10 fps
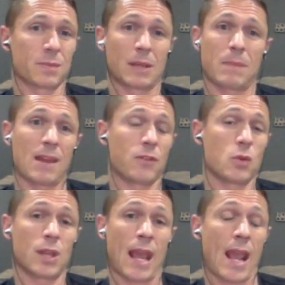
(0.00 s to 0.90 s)
I'm like, man, if
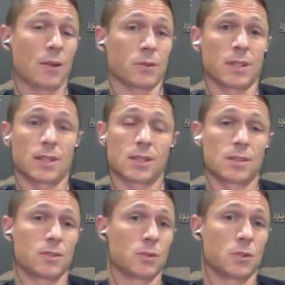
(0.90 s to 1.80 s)
you can handle
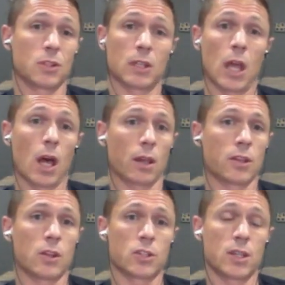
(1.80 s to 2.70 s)
this, dude, good luck.
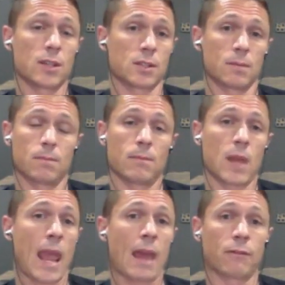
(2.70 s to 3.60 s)
She is a
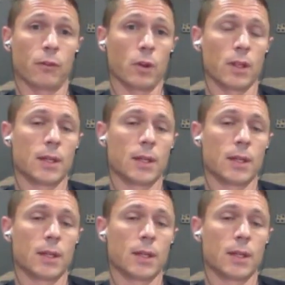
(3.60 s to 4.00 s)
handful.